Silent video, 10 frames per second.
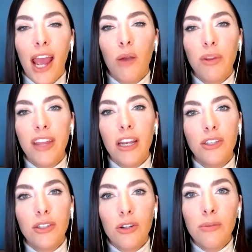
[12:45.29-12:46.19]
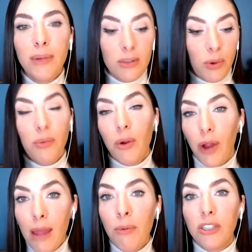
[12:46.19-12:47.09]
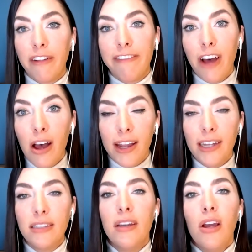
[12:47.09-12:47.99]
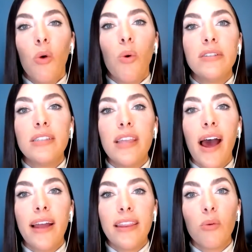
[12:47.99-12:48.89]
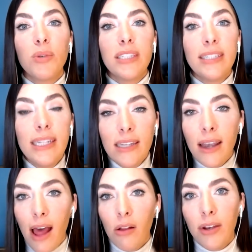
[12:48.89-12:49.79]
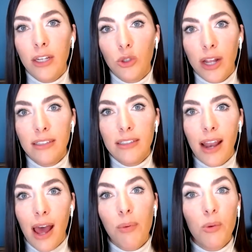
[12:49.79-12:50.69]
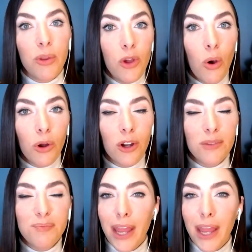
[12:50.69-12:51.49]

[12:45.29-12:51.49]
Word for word: And what they determined, what we were able to find, was that there was seasonality trends that happened with yogurt.